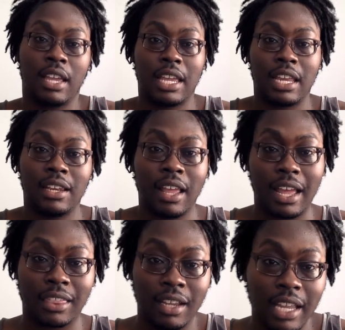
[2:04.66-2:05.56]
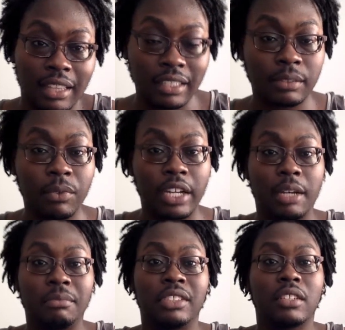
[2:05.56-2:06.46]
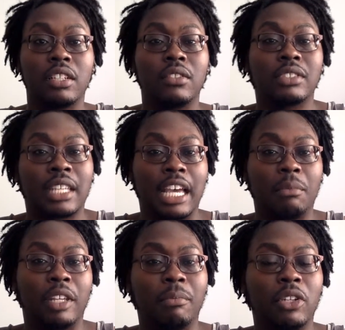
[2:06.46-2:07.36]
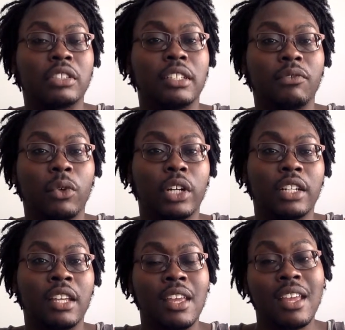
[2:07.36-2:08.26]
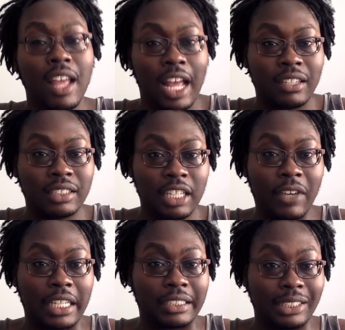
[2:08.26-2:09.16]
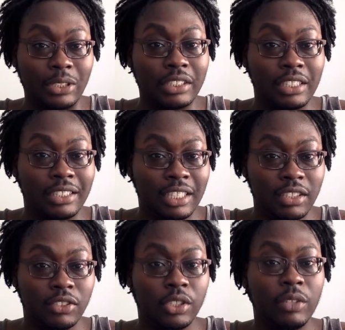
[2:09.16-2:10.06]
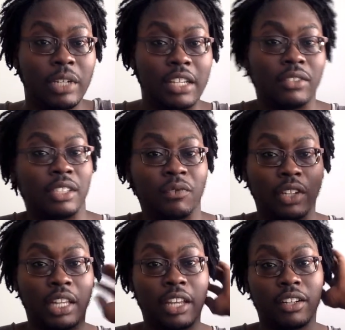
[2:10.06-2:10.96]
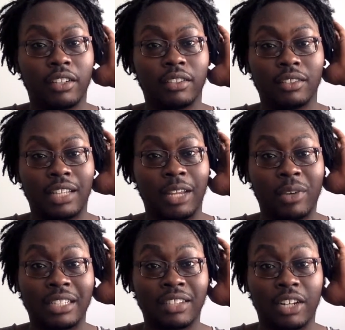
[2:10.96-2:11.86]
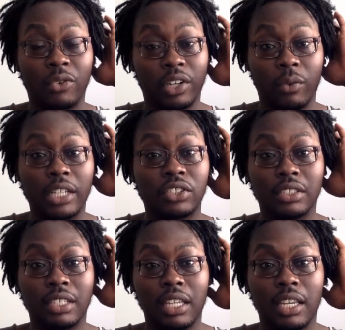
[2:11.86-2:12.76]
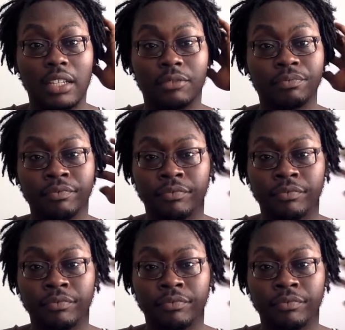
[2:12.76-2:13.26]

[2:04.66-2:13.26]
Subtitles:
And I think at this point I'm just gonna use Kaplan mostly for. I'll see if I can still use the decision tree when I use it for later, like when I start doing questions again.